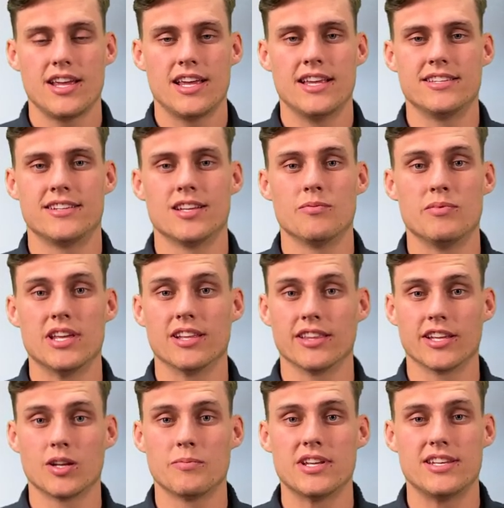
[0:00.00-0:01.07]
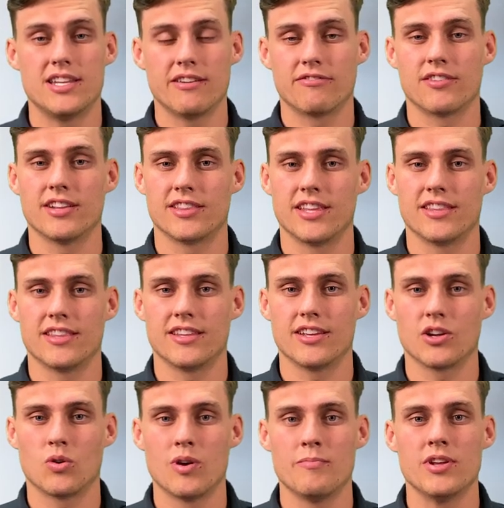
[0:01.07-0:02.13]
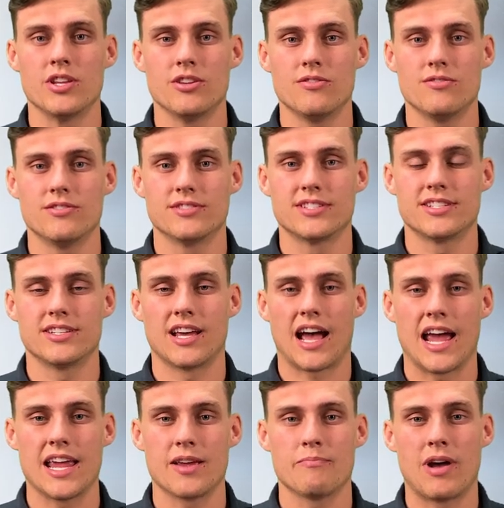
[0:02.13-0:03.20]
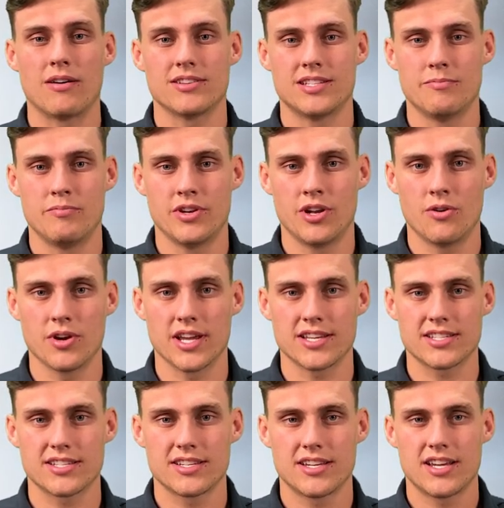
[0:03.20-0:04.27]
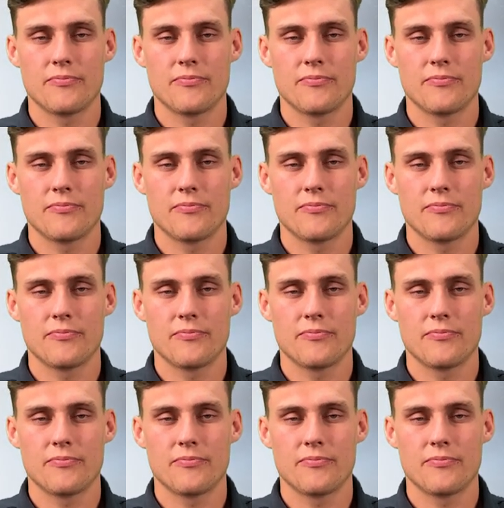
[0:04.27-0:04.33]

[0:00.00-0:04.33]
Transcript: is going to be a little bit different than the equipment you use to hike Mount Timpanogos.